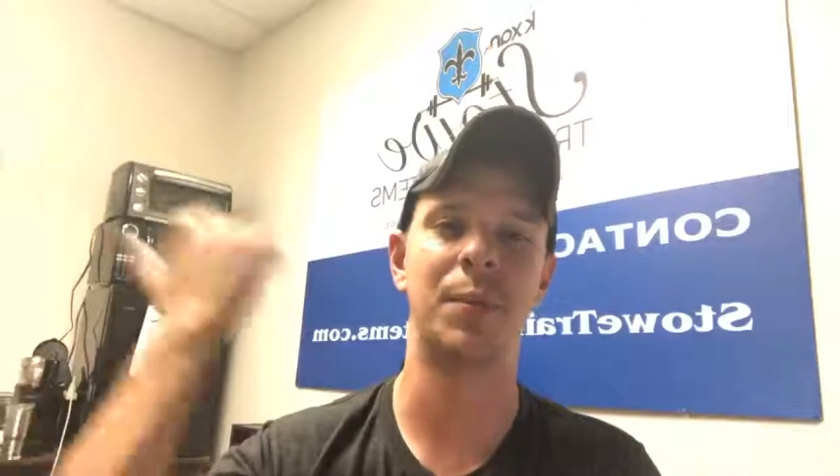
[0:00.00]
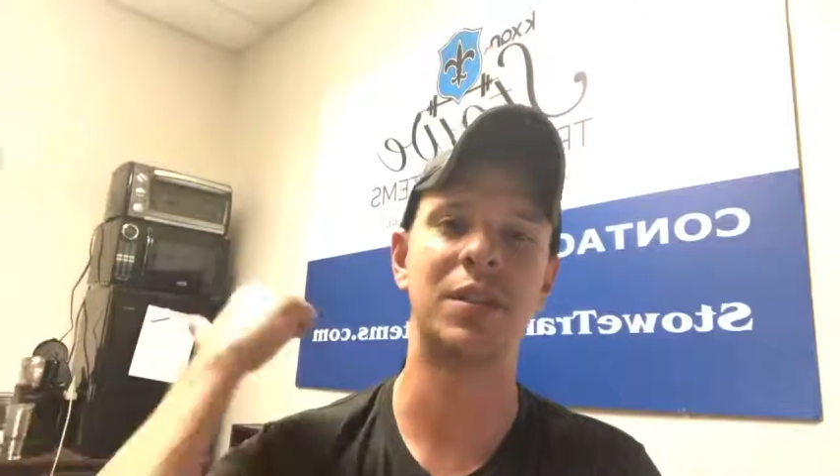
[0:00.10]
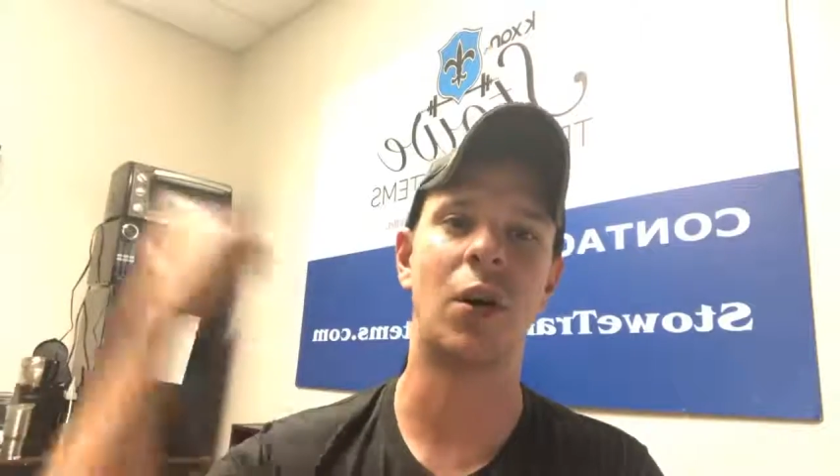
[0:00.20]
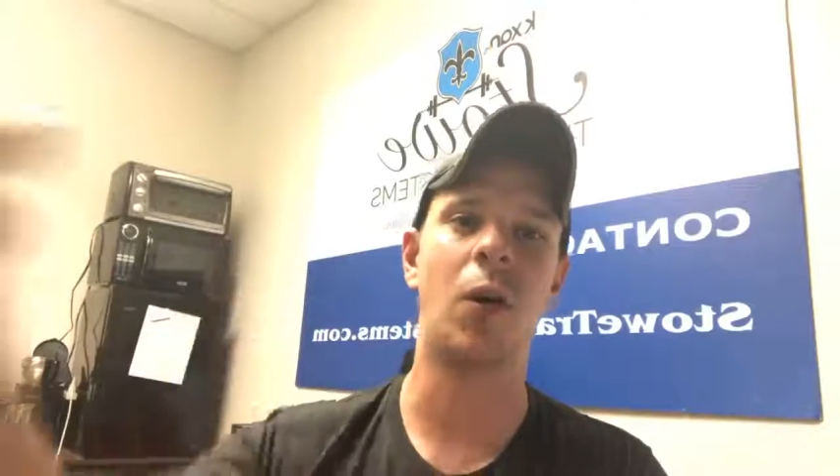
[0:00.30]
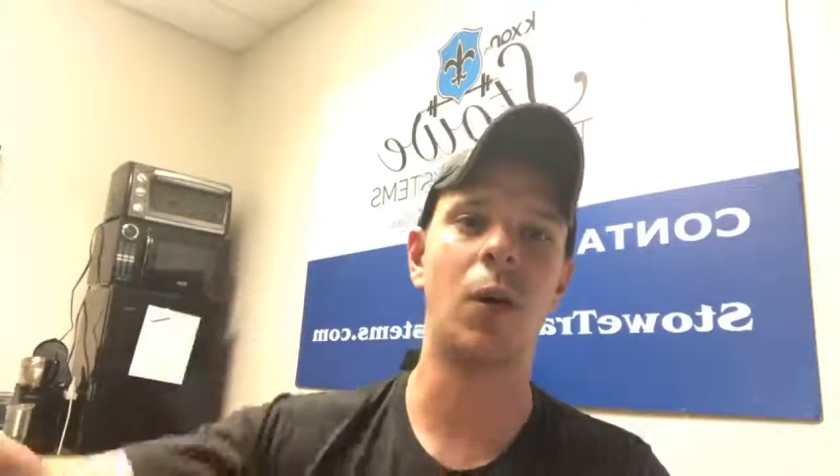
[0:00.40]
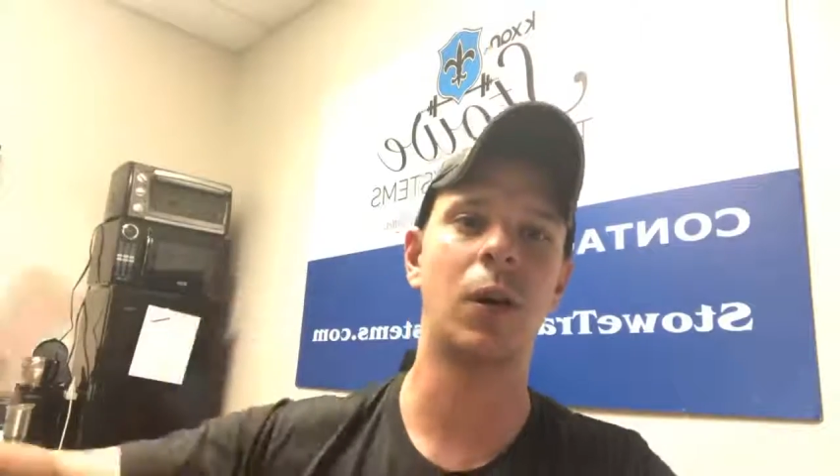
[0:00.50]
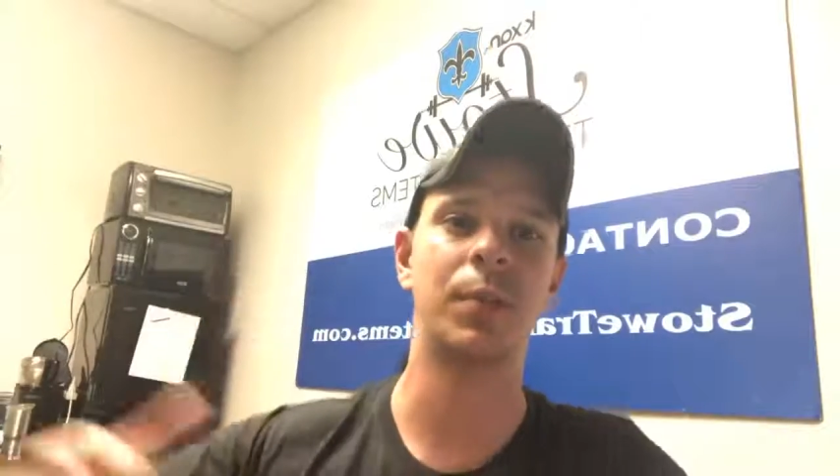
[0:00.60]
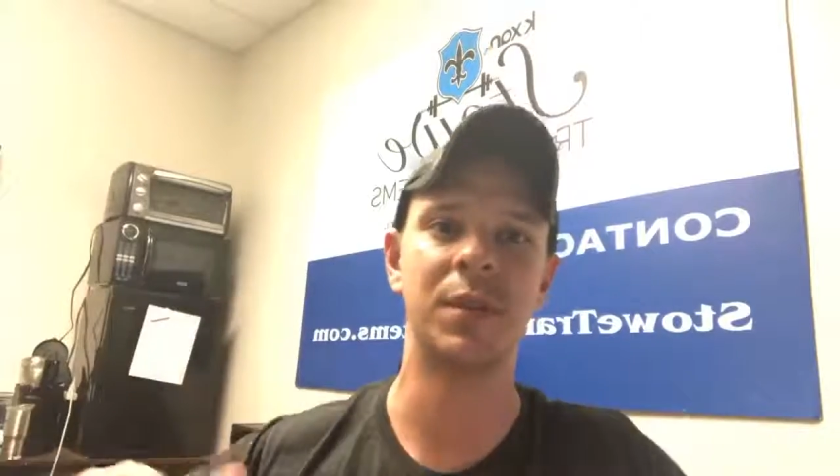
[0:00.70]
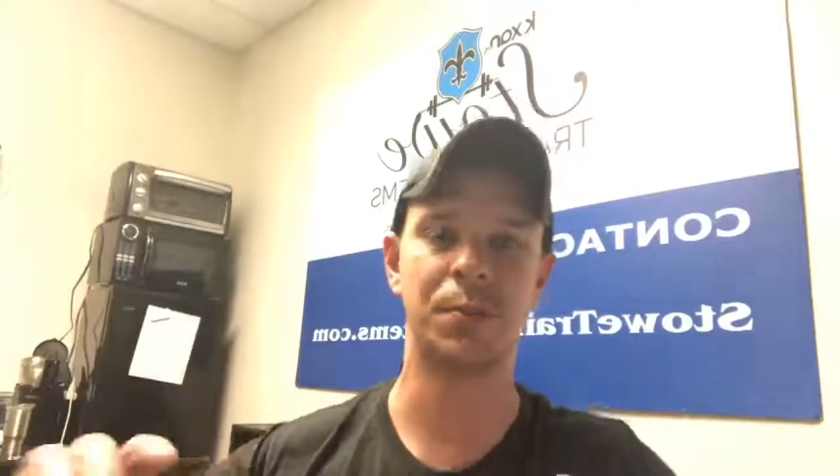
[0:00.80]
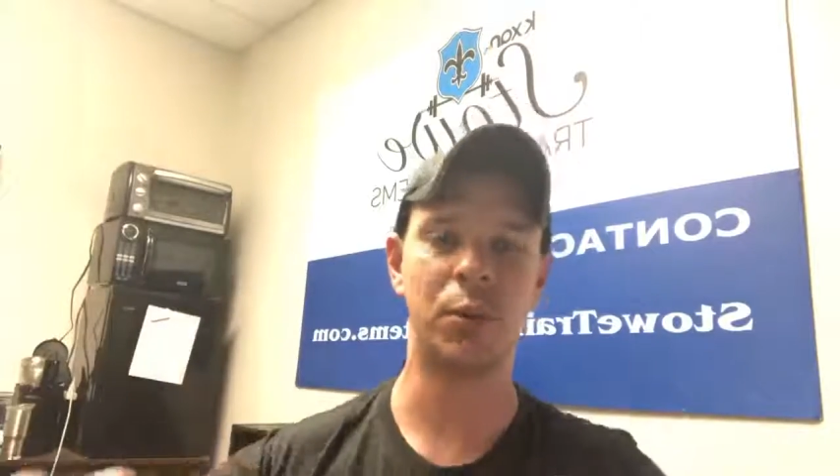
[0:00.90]
it's
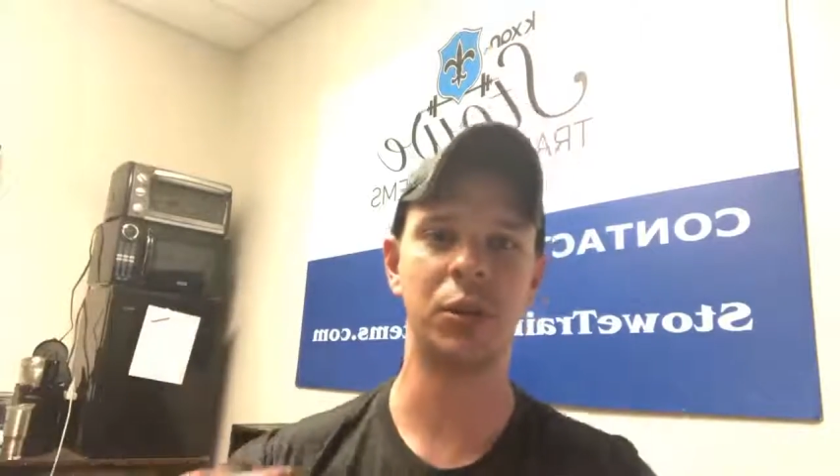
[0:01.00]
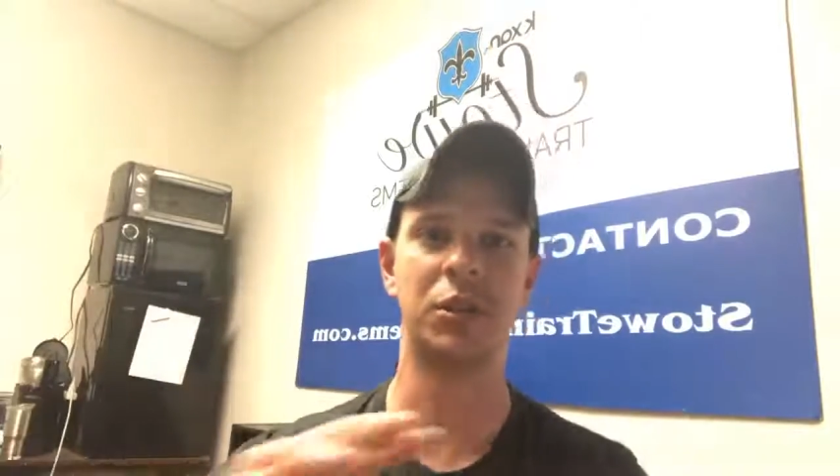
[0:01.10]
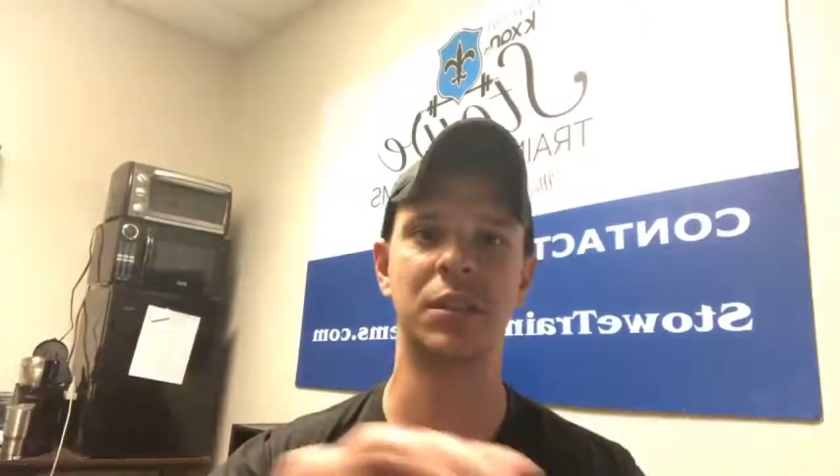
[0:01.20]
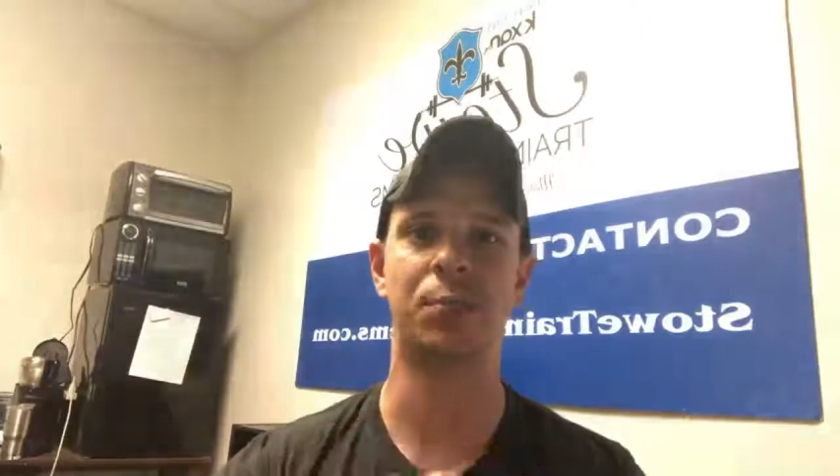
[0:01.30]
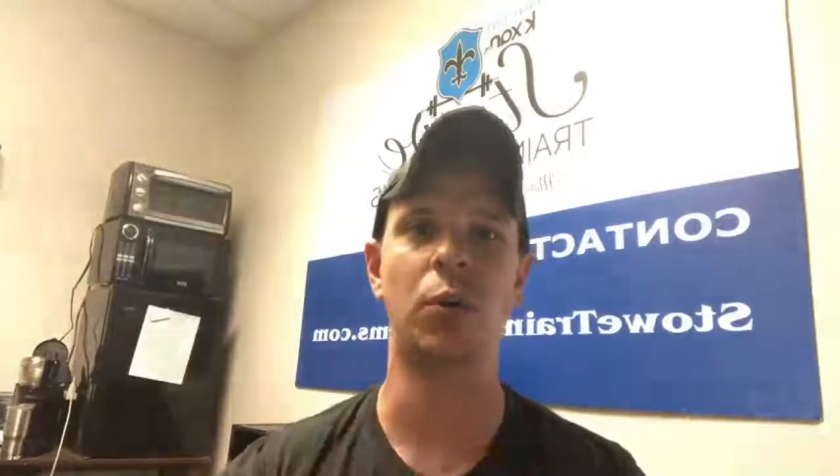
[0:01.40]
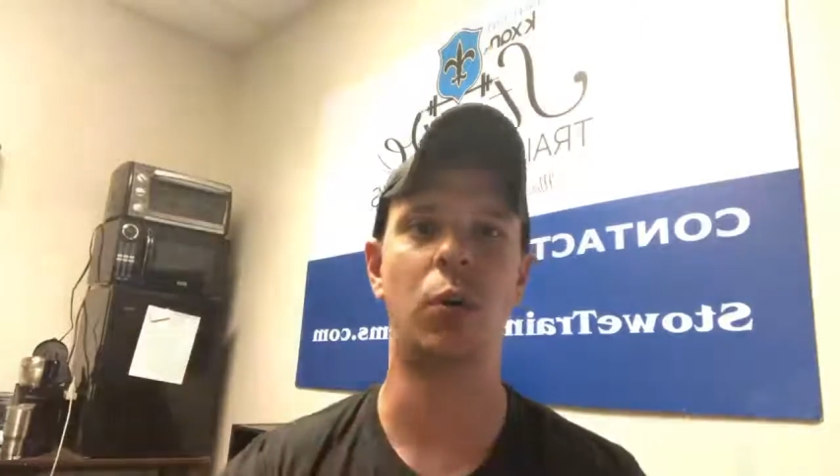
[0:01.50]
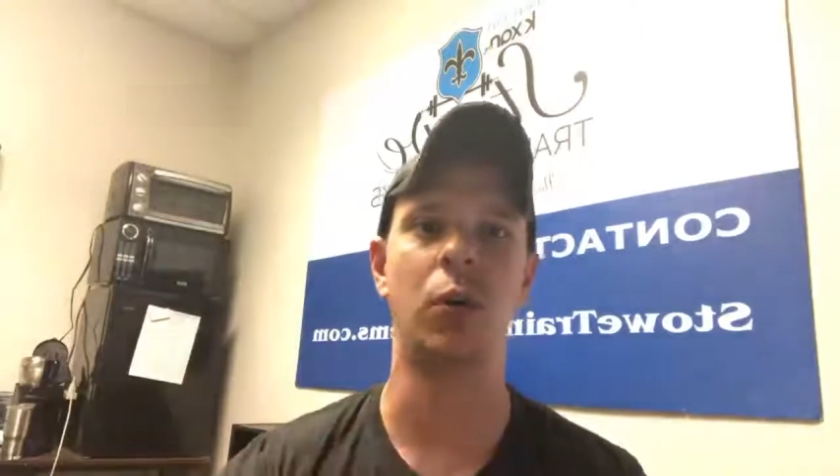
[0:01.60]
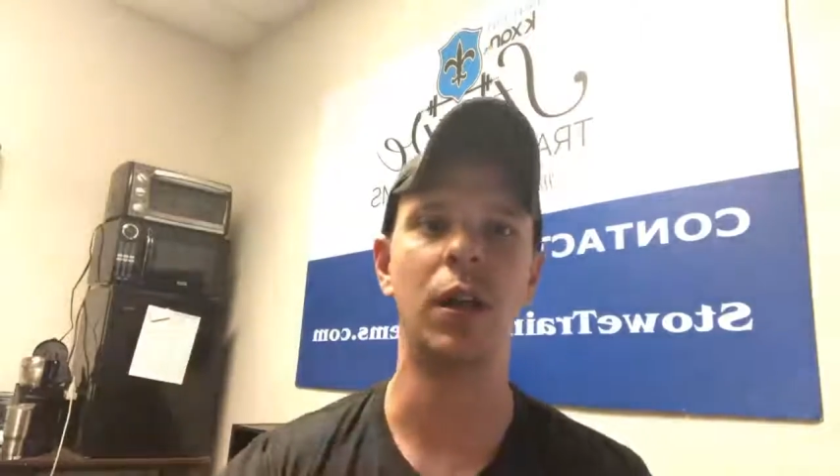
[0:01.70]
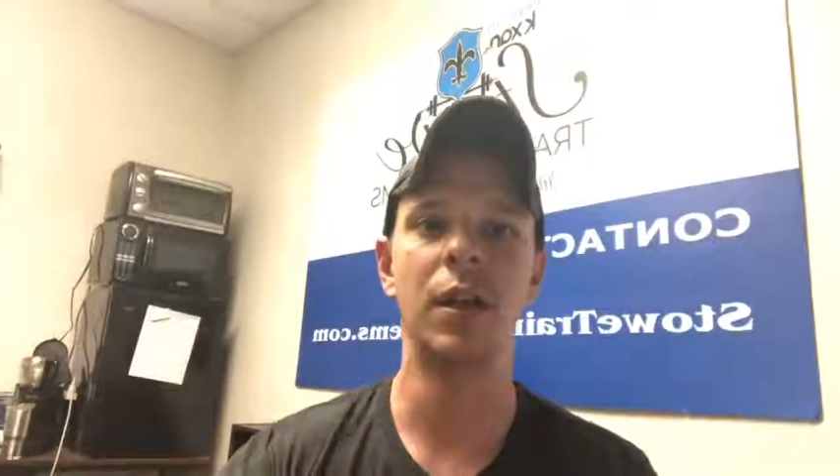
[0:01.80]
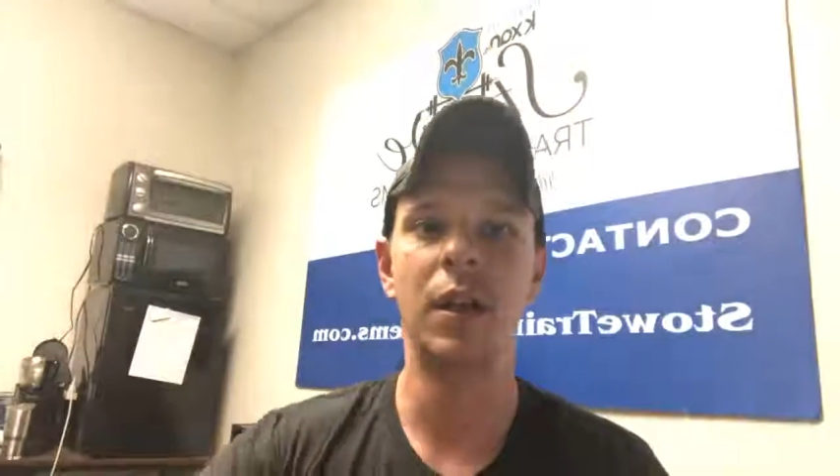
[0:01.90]
arm, it's push, it's
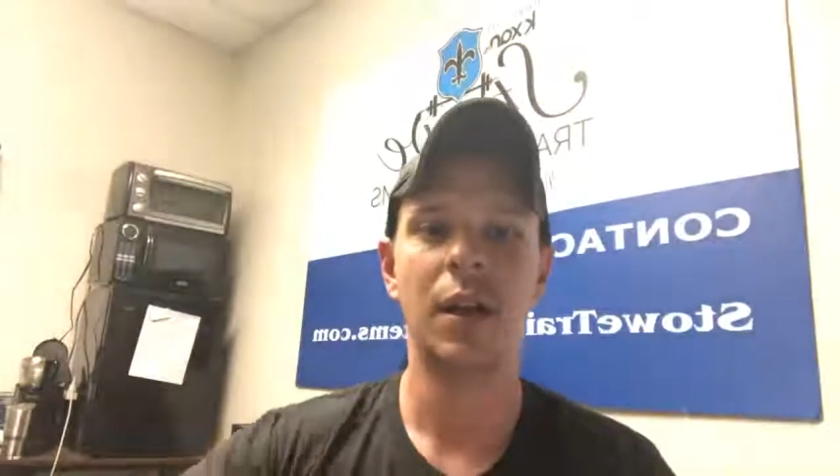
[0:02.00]
pull.